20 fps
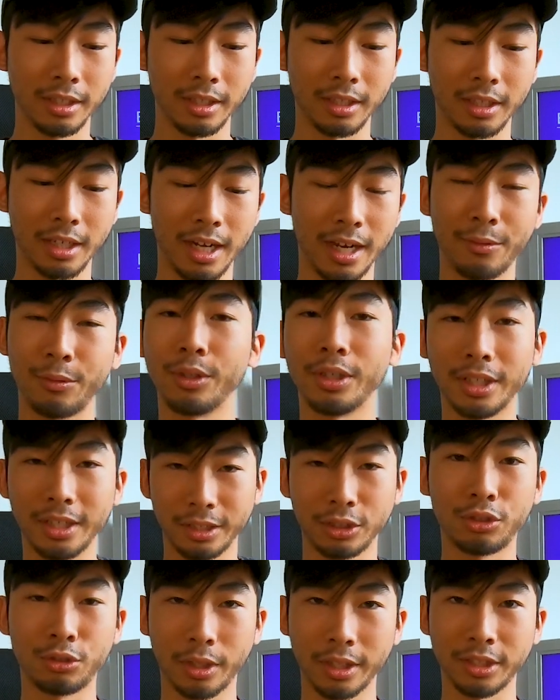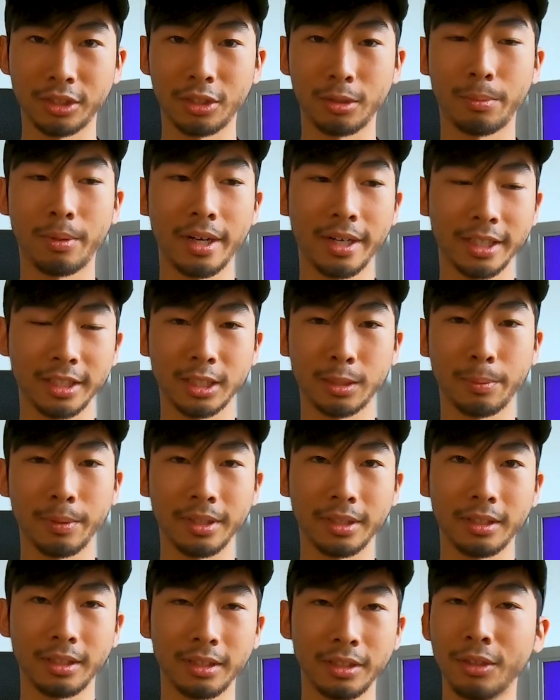I really trust their products,
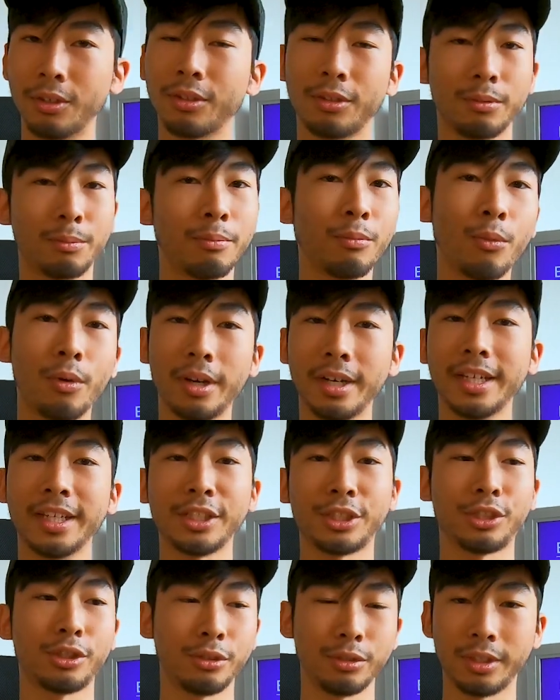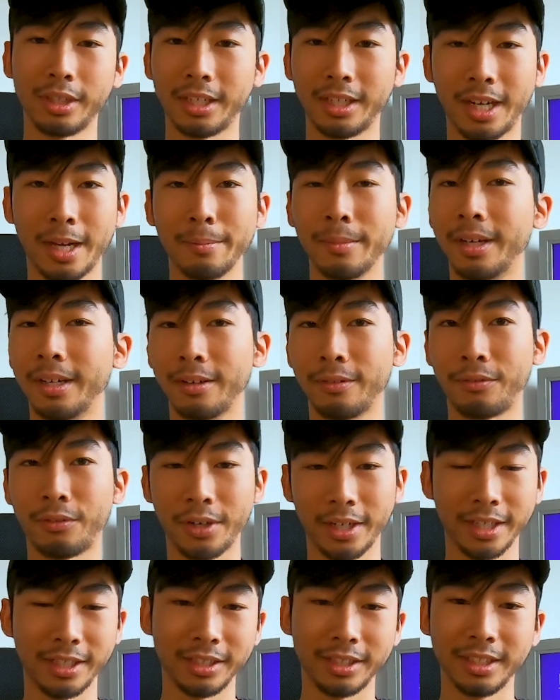but, you know, the one issue that I'm not
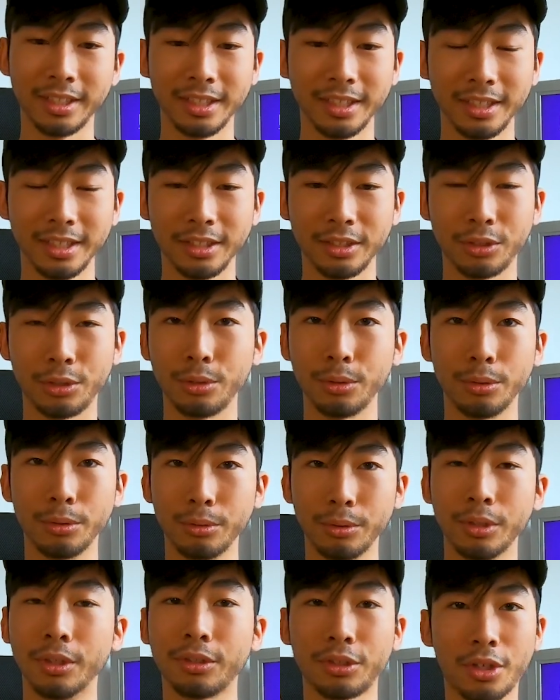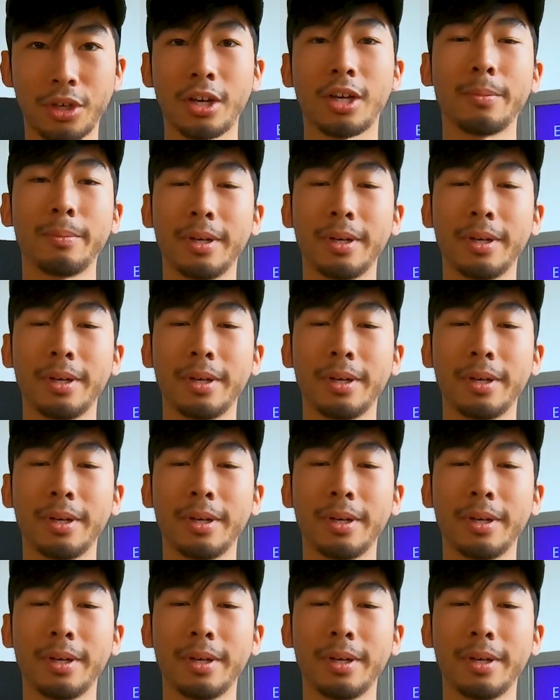afraid to, you know, talk